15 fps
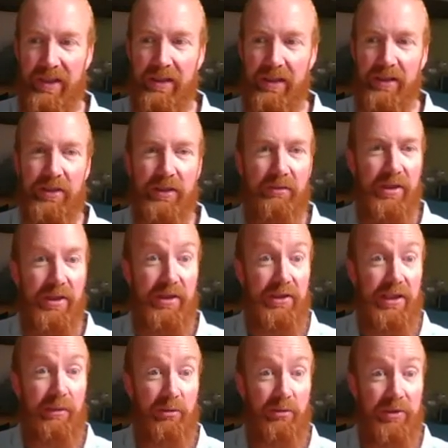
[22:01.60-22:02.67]
So there's a
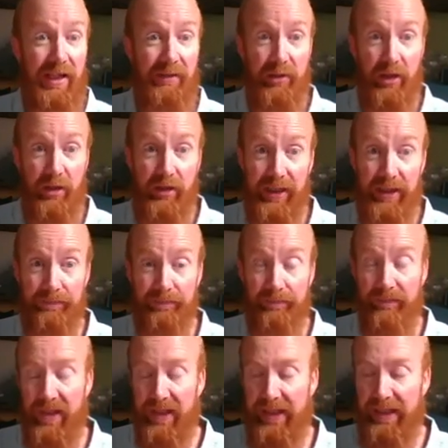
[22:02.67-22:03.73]
chap called David Hyatt.
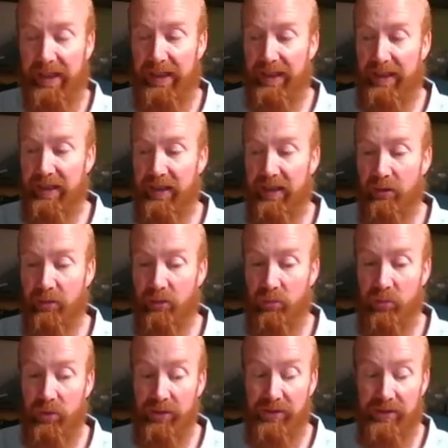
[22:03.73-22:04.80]
He
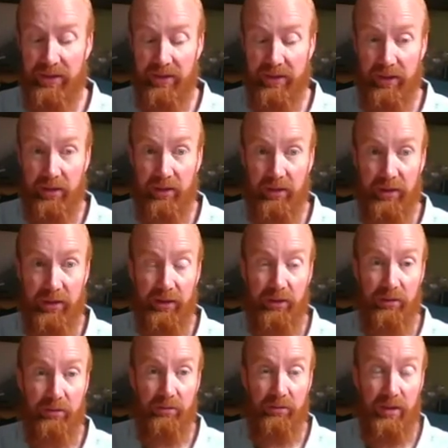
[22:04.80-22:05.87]
was the guy
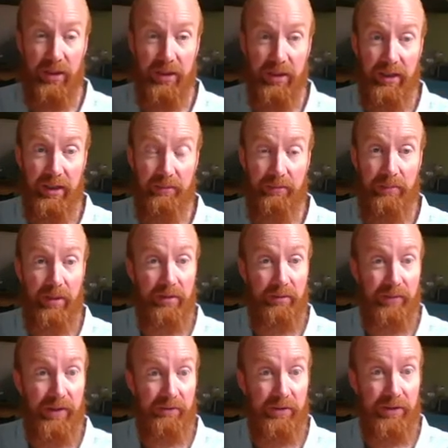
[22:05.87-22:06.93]
who
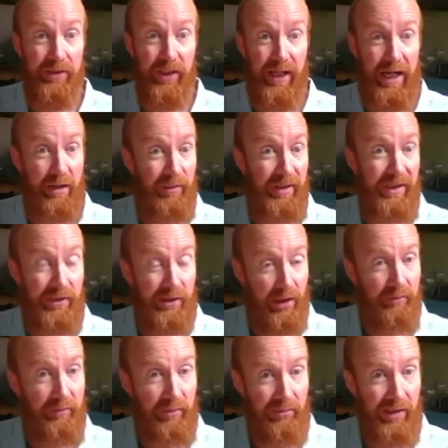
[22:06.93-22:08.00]
part-founded the Howie's
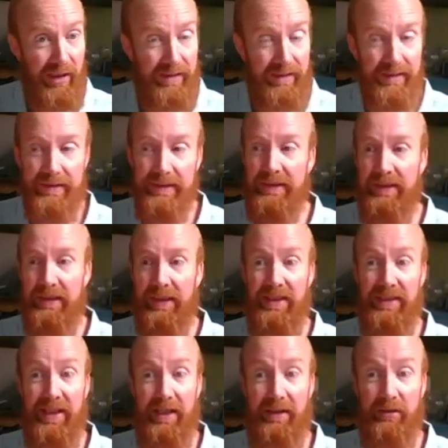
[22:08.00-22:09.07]
clothing brand.
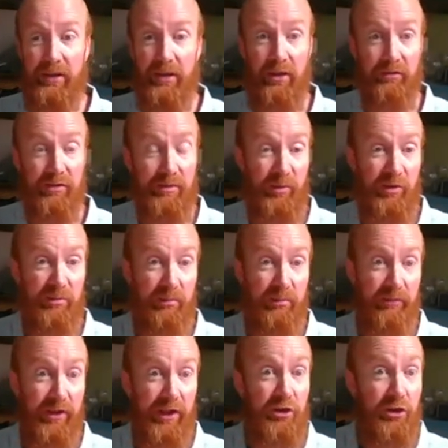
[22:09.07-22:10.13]
He's now the guy responsible
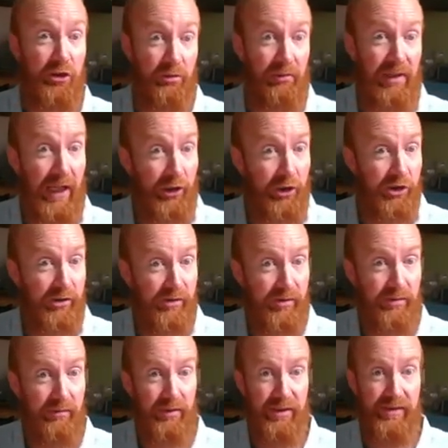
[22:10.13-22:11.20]
for the Do Lectures
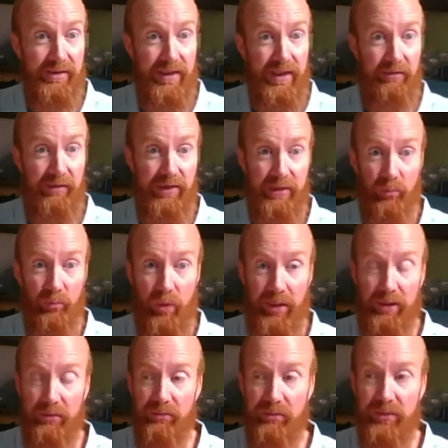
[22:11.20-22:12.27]
series in
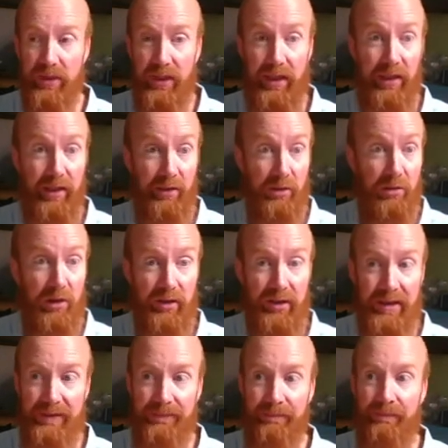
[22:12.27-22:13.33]
Wales and online.